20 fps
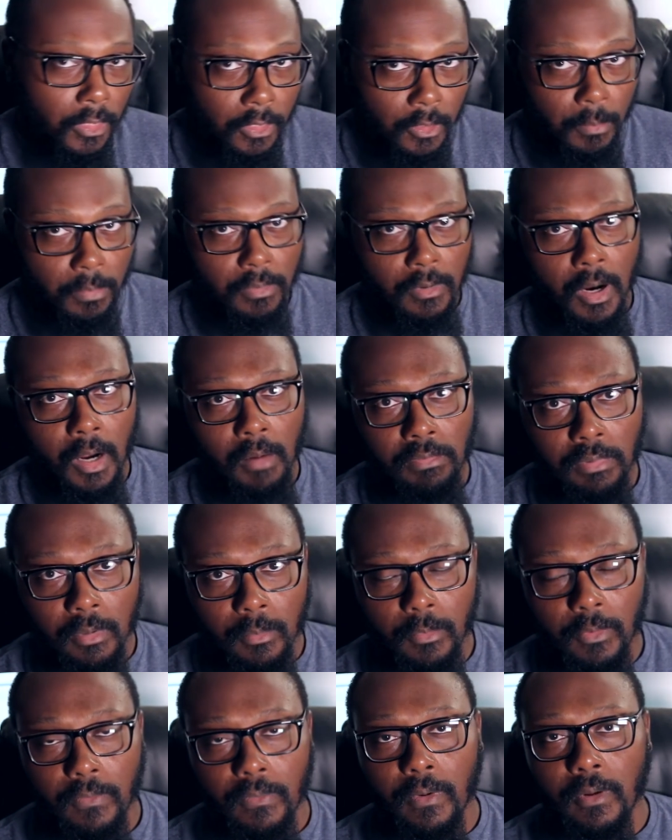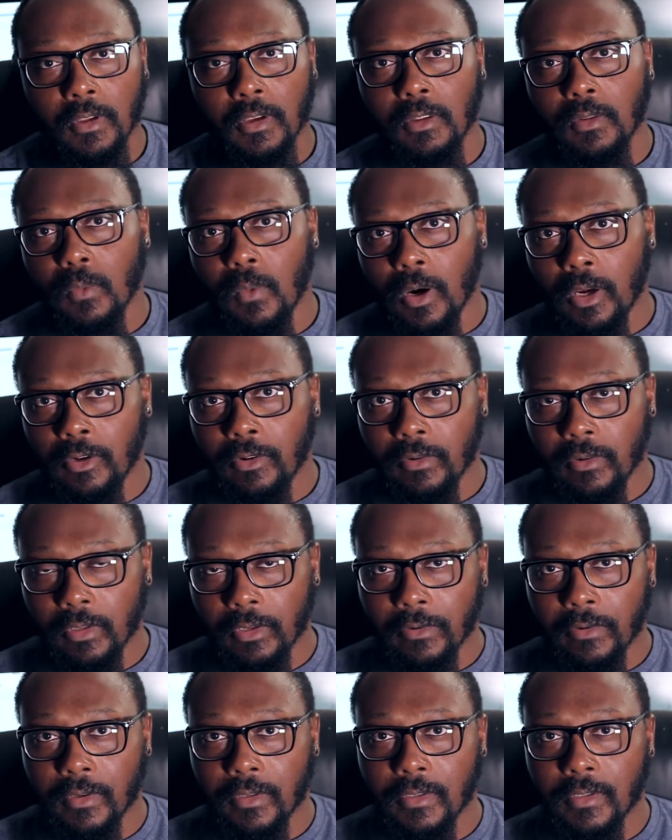The problem with running the wider
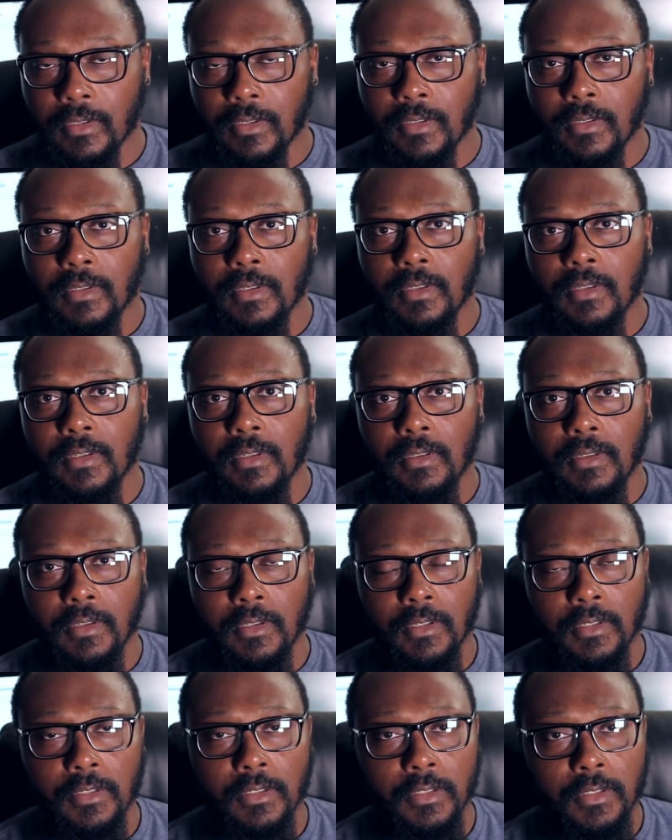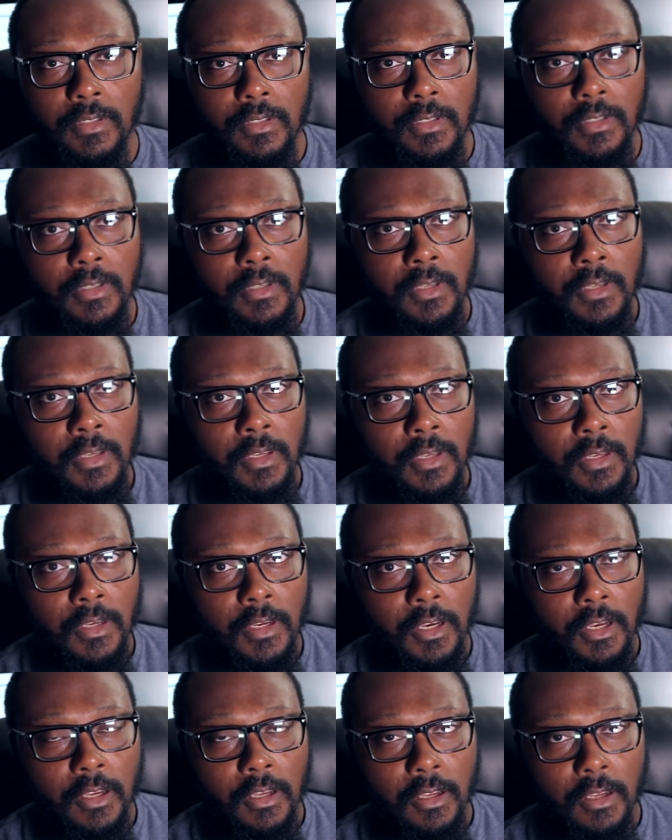clearances is
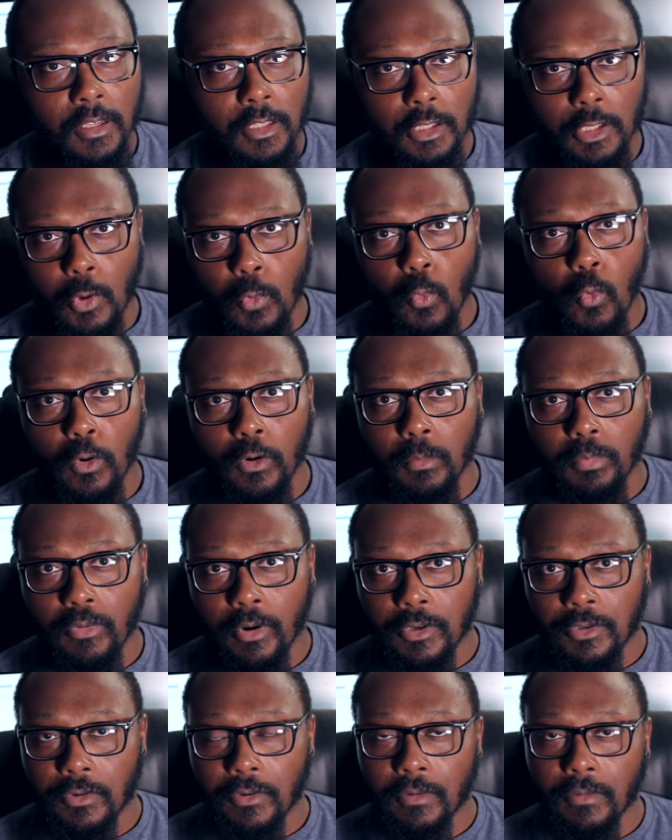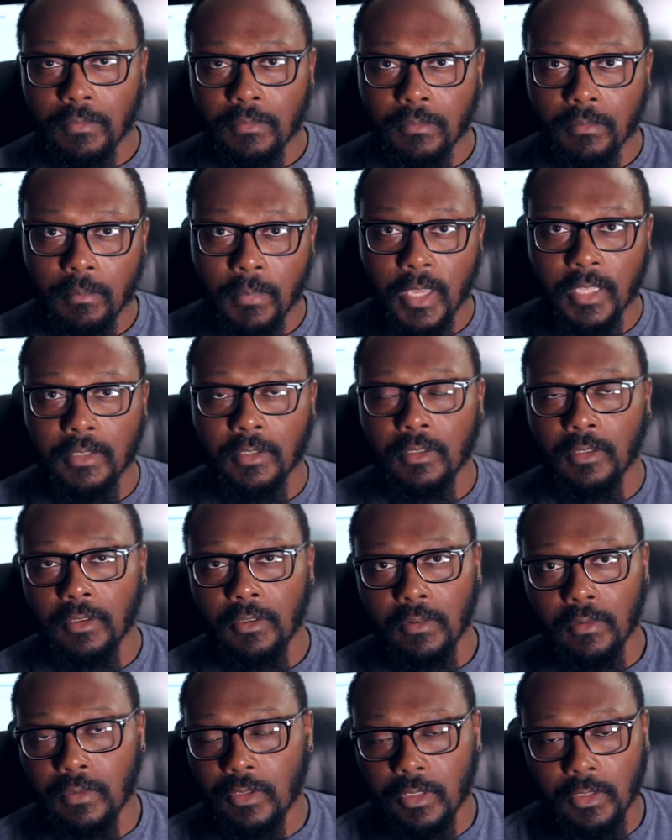low oil pressure. Basically,
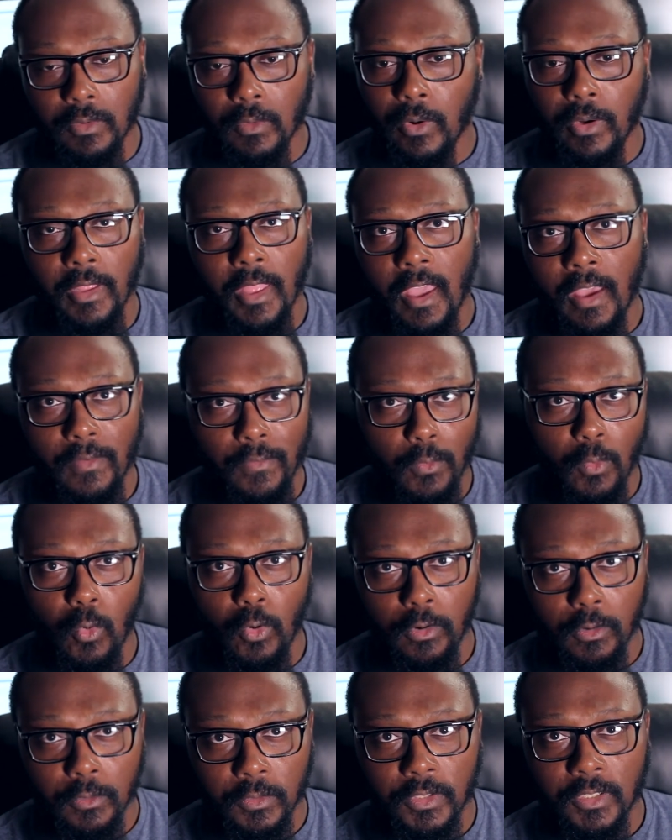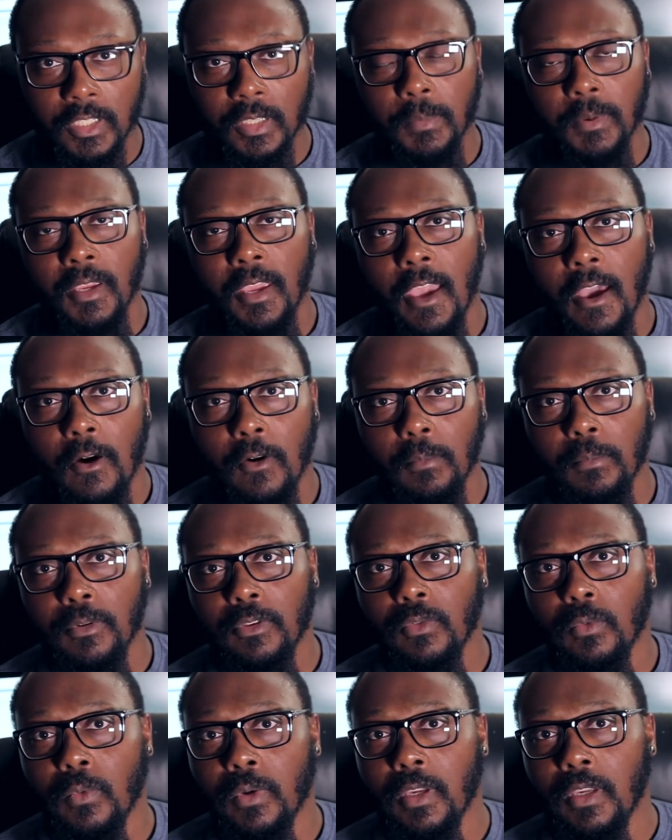you're just going to have oil seeping out
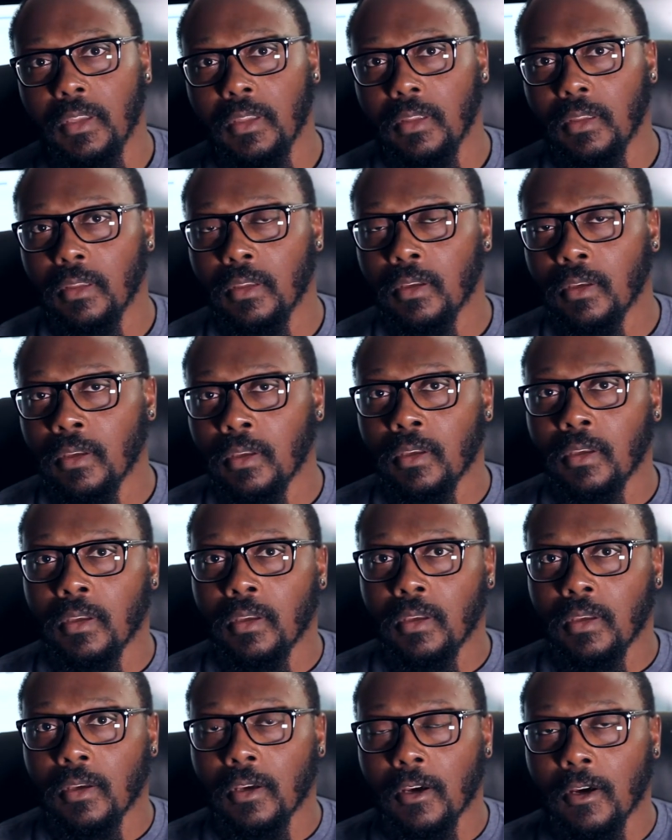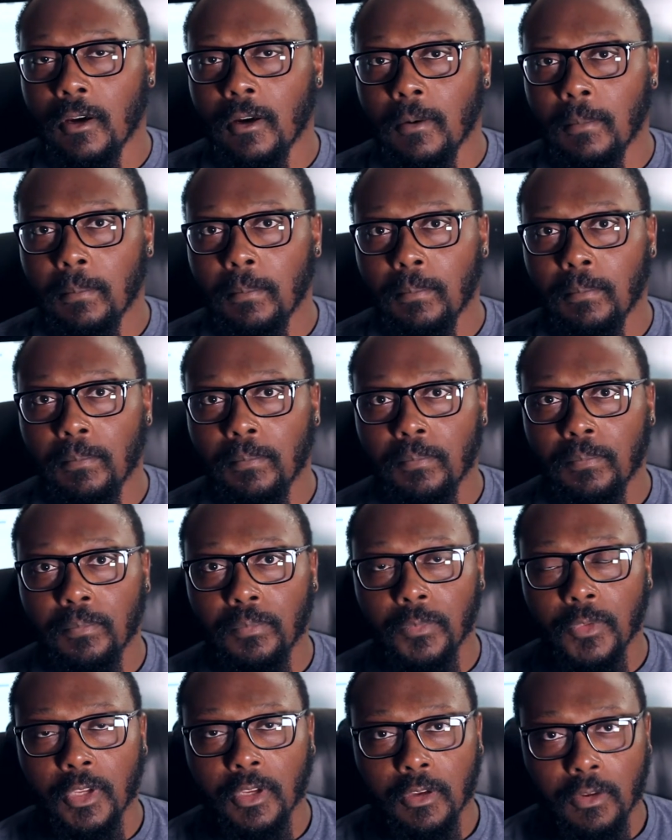between
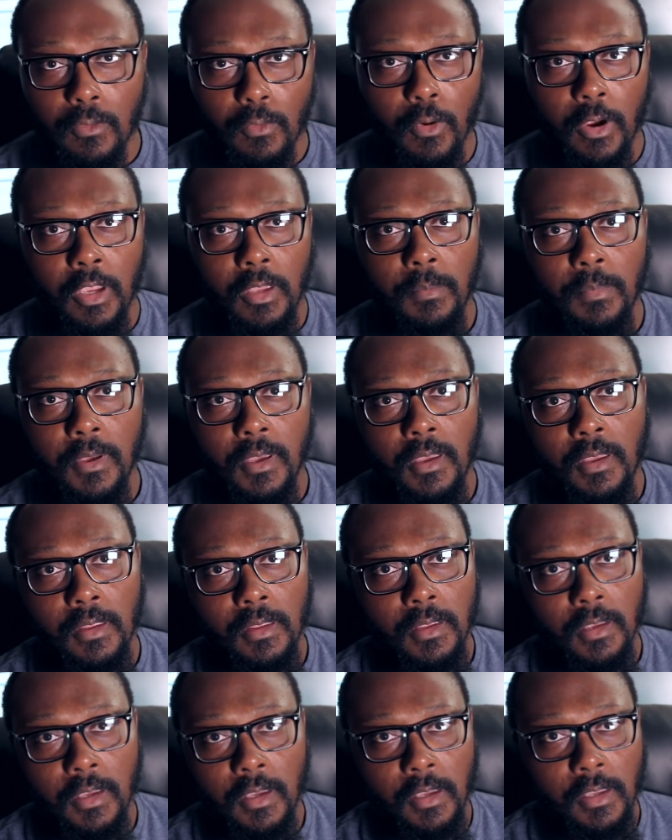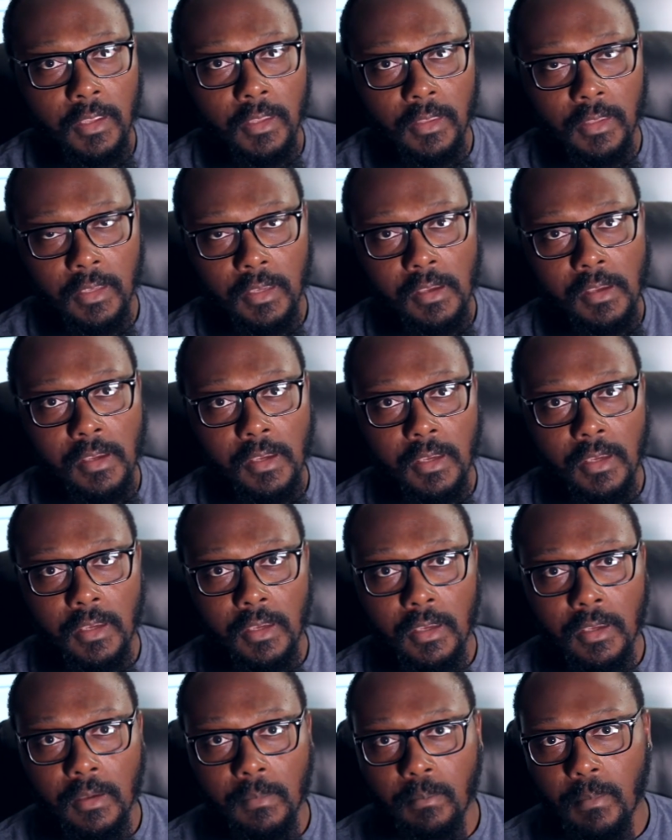the crank pin and
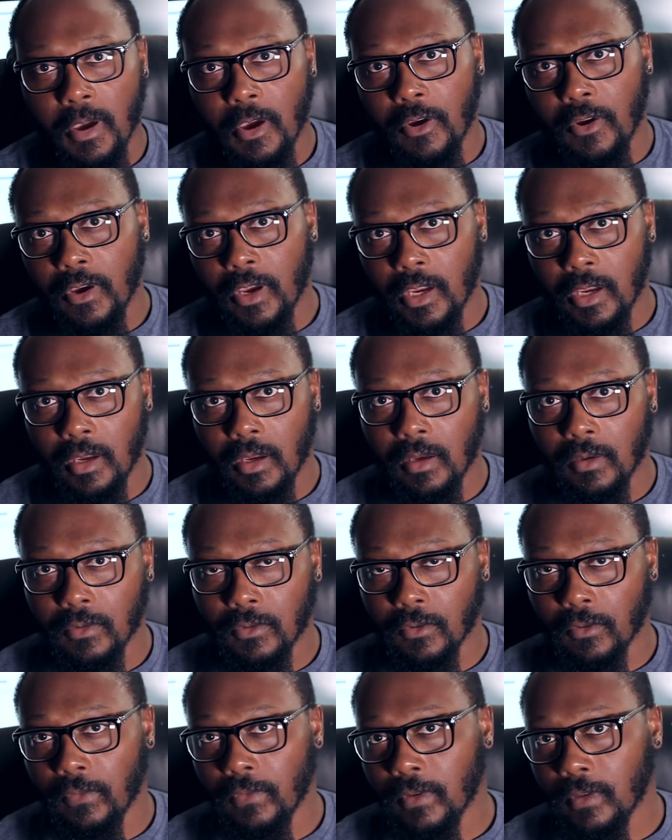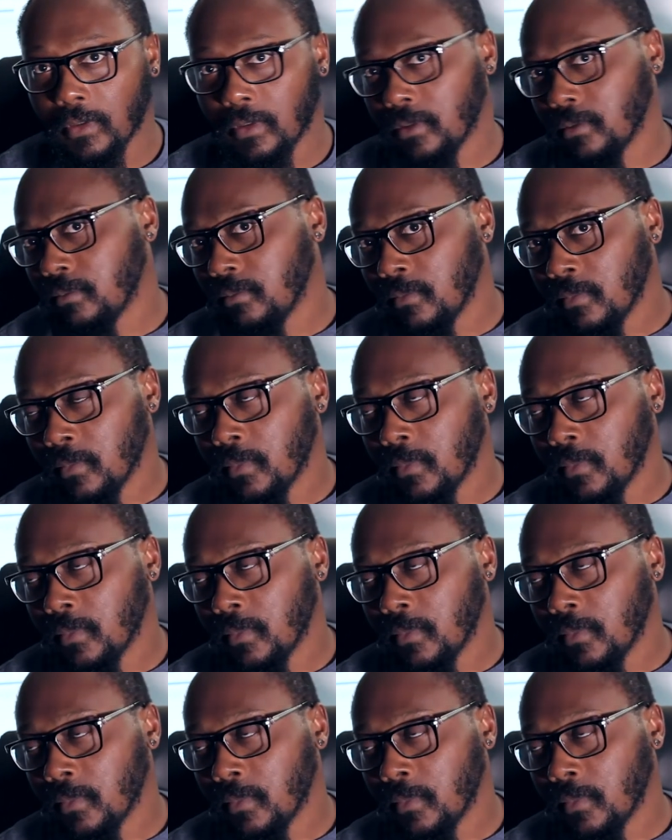the bearing surface.